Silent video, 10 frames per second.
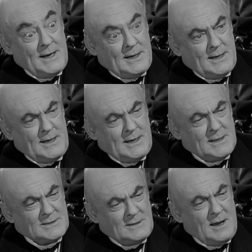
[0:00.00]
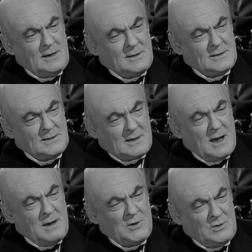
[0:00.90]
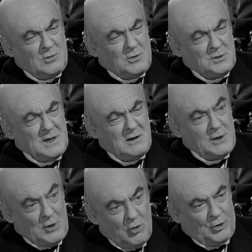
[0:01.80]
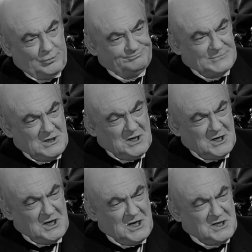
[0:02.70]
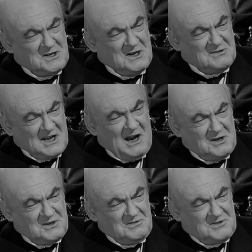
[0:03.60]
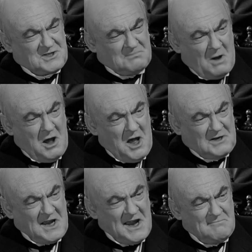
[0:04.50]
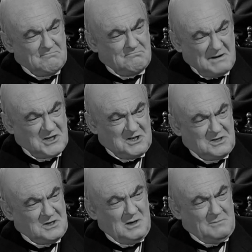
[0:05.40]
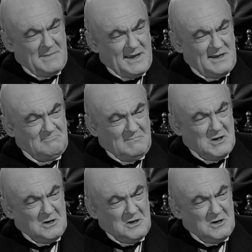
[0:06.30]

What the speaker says: He stays at home, and at various times you see him in crisis moments forced, he thinks,